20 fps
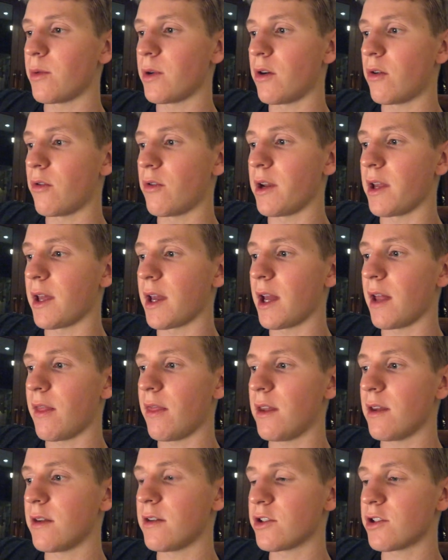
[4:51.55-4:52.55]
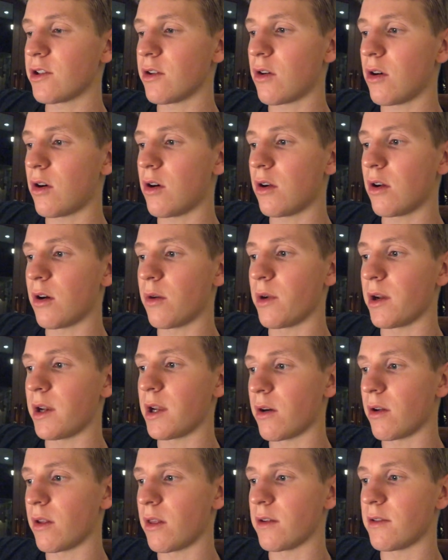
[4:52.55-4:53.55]
we already had the initial call and we're
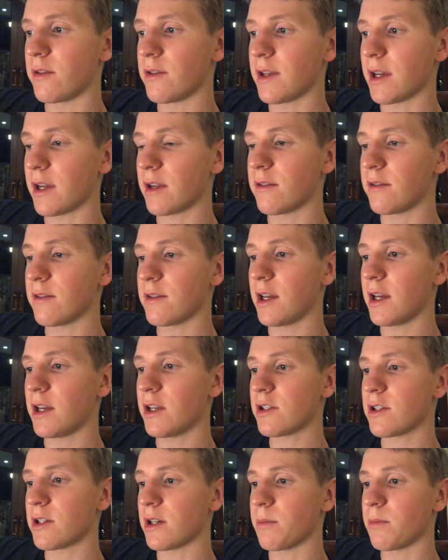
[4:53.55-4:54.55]
now in the second stage.